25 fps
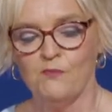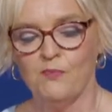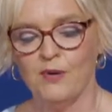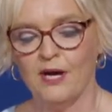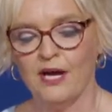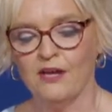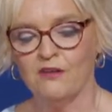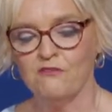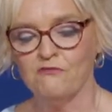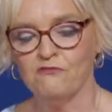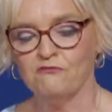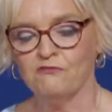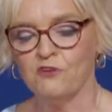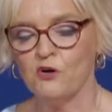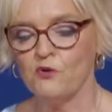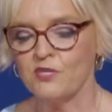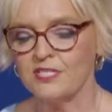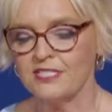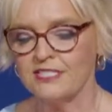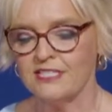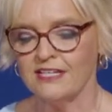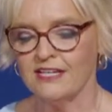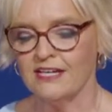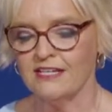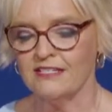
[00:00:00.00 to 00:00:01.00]
but
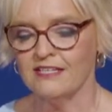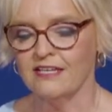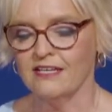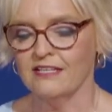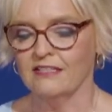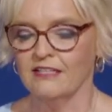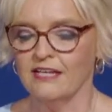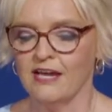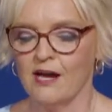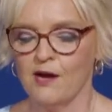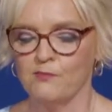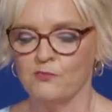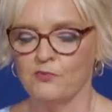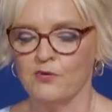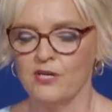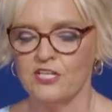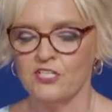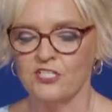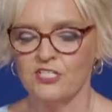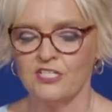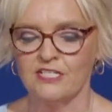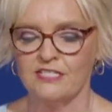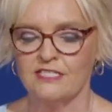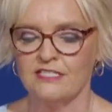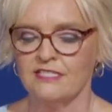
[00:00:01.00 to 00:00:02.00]
focusing on daily
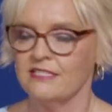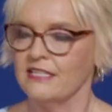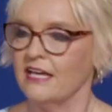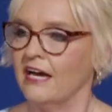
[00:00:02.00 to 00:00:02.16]
operations,